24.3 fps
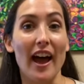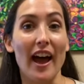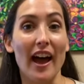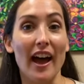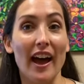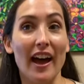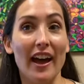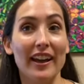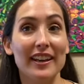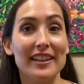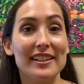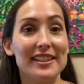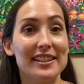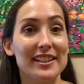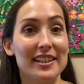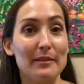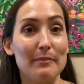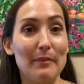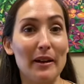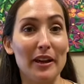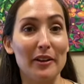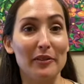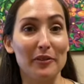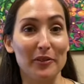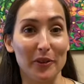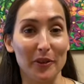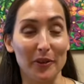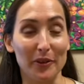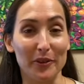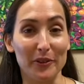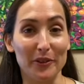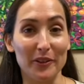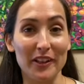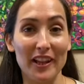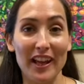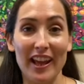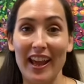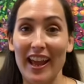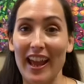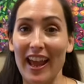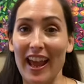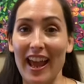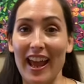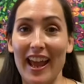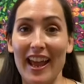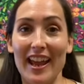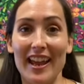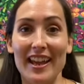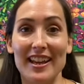I see my role
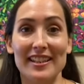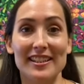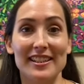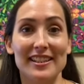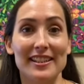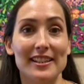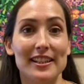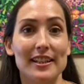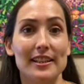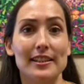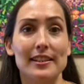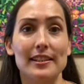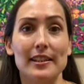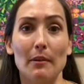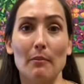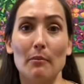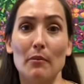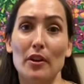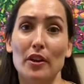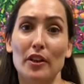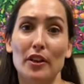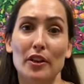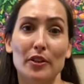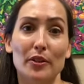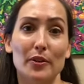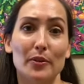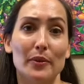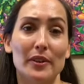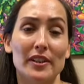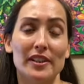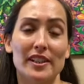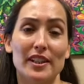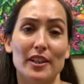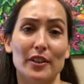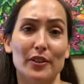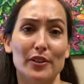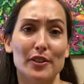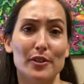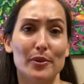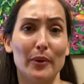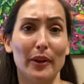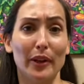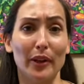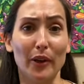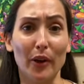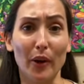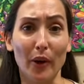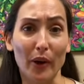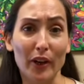as someone who is there to
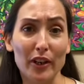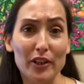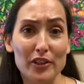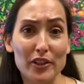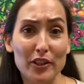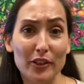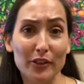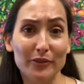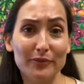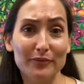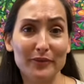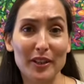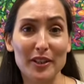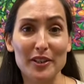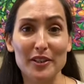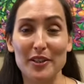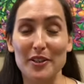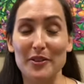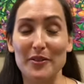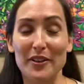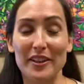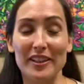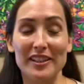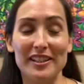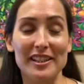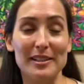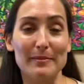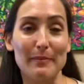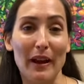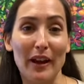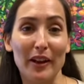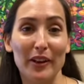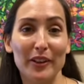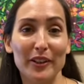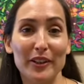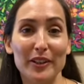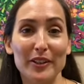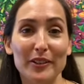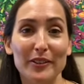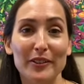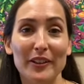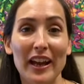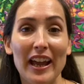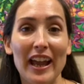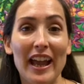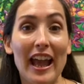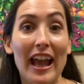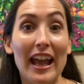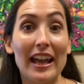encourage you, to inspire you,
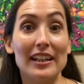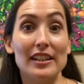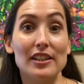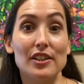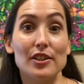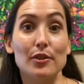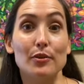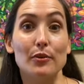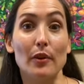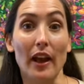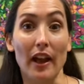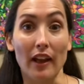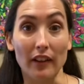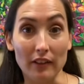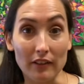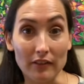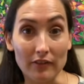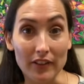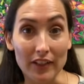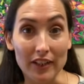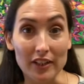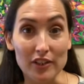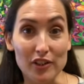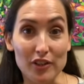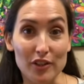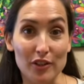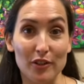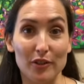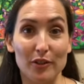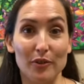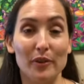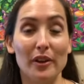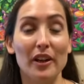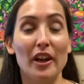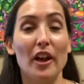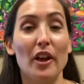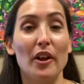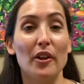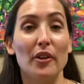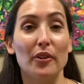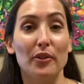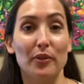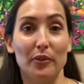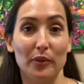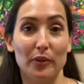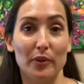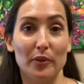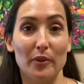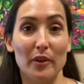and to elevate you
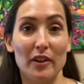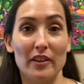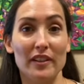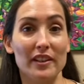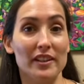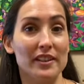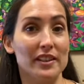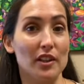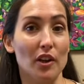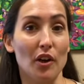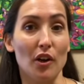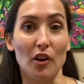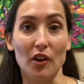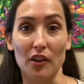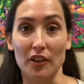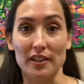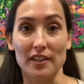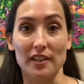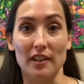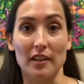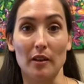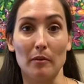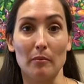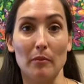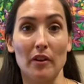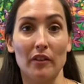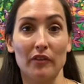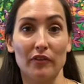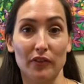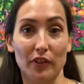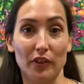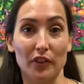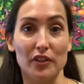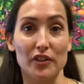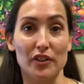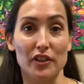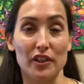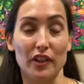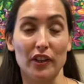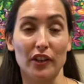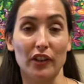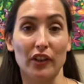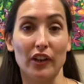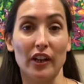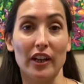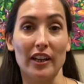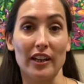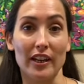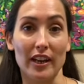through this awesome first
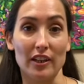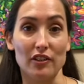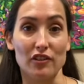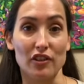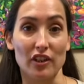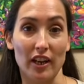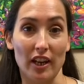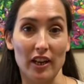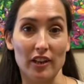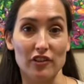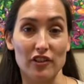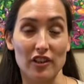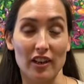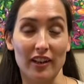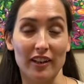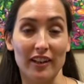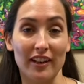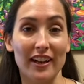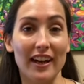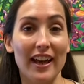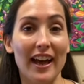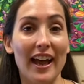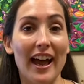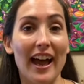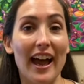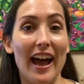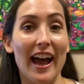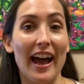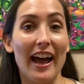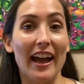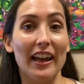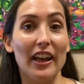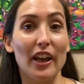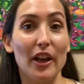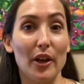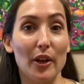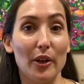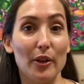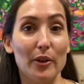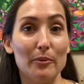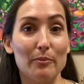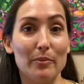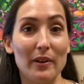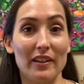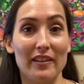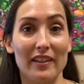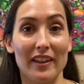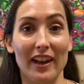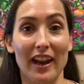year in education. I hope
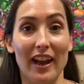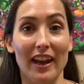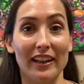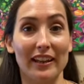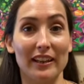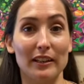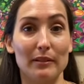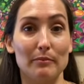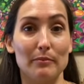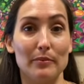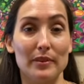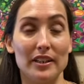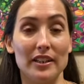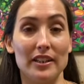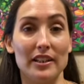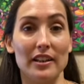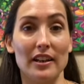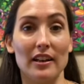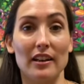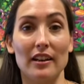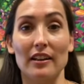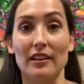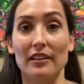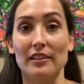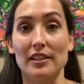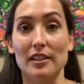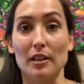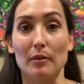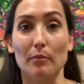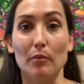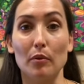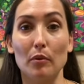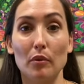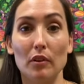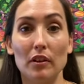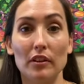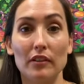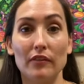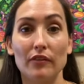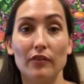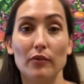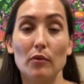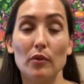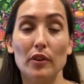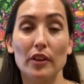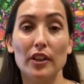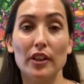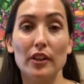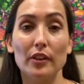that I can be a support
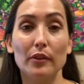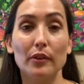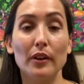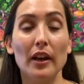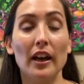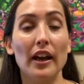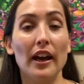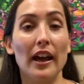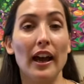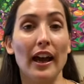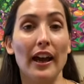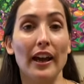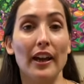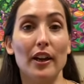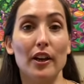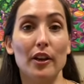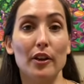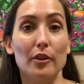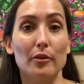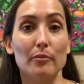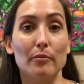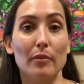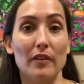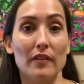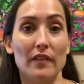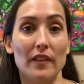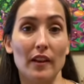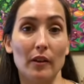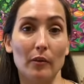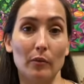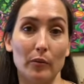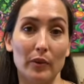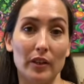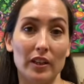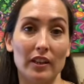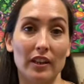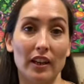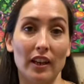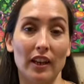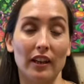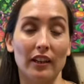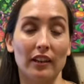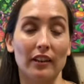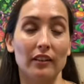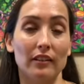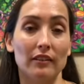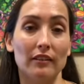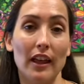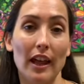for you. I hope that we
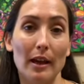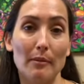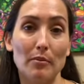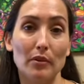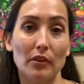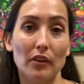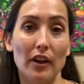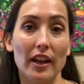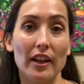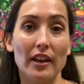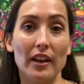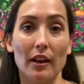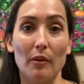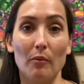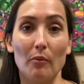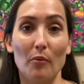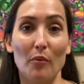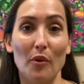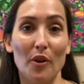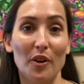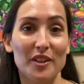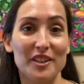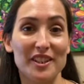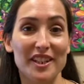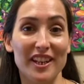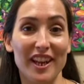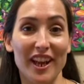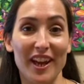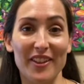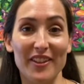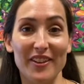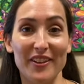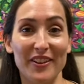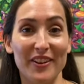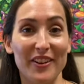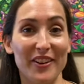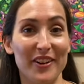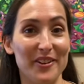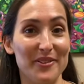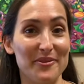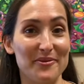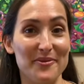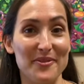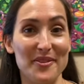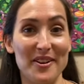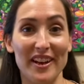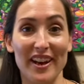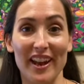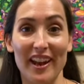can collaborate and work together
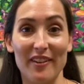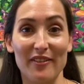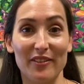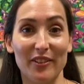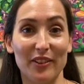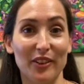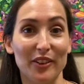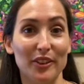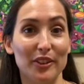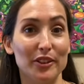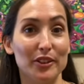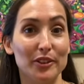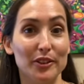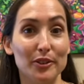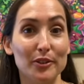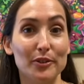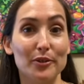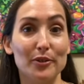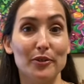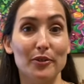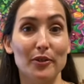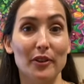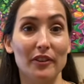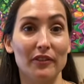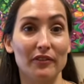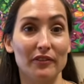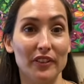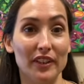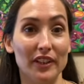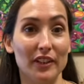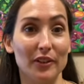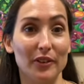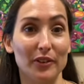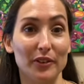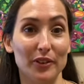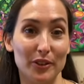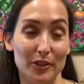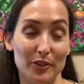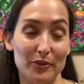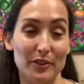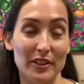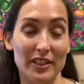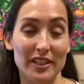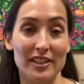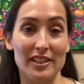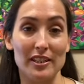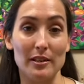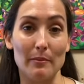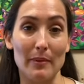on whatever you feel you
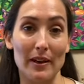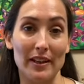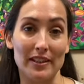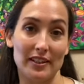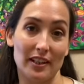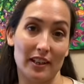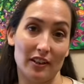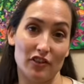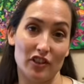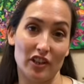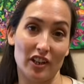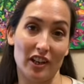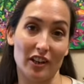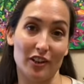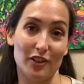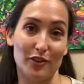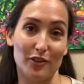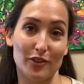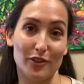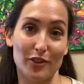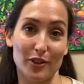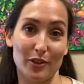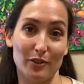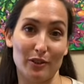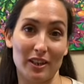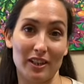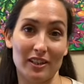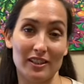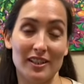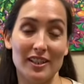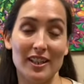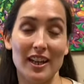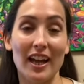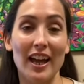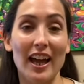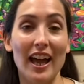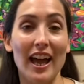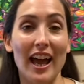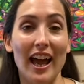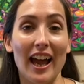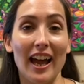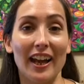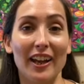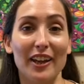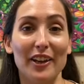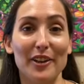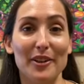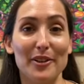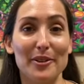need to best educate your students.
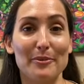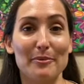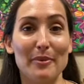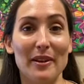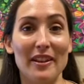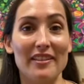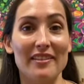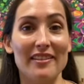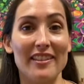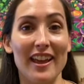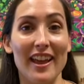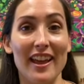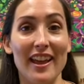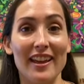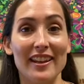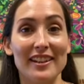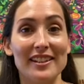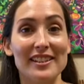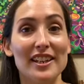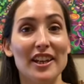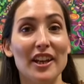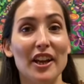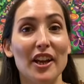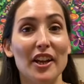I hope that